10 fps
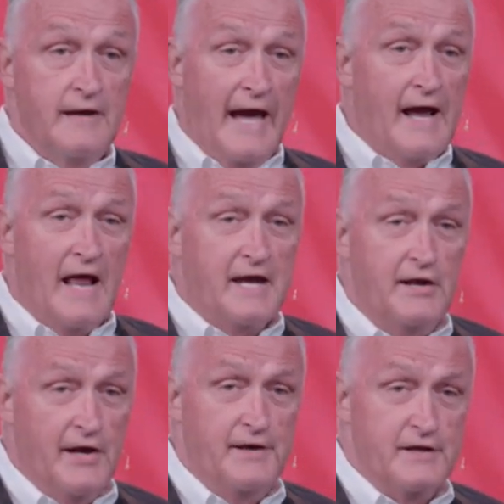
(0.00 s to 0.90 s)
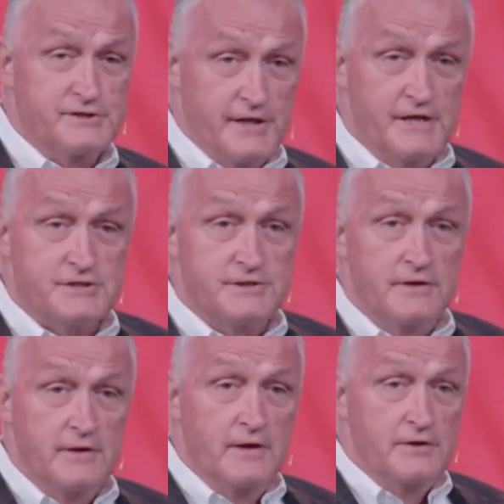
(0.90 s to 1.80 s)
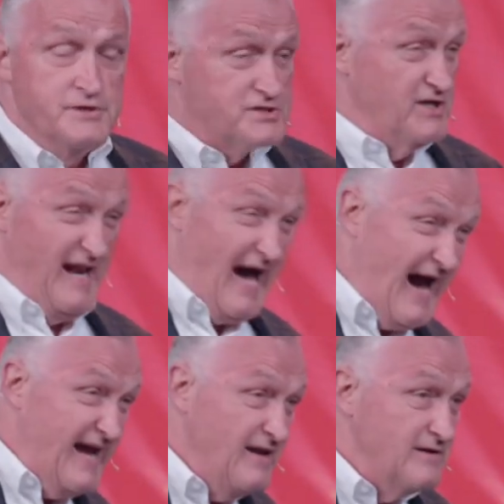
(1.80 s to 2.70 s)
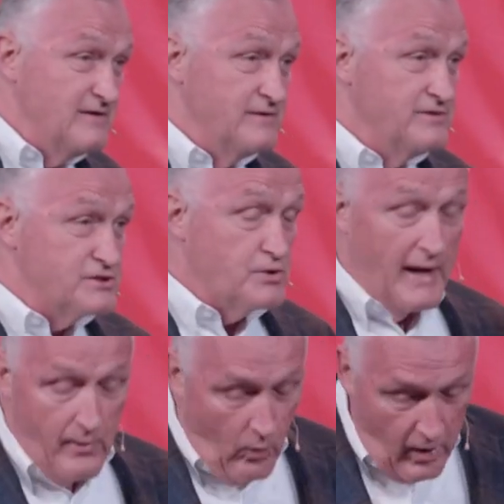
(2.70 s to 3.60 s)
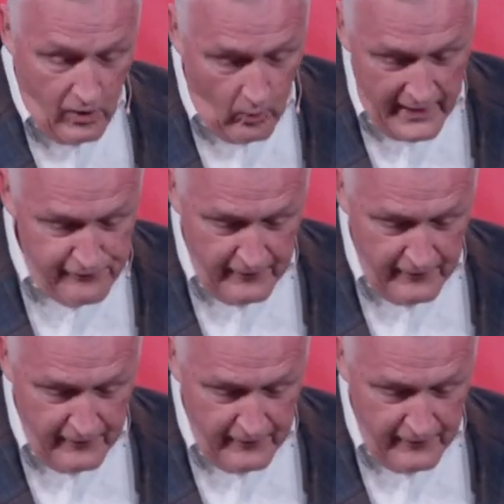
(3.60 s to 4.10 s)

act like it doesn't exist, just deny it, just try to walk away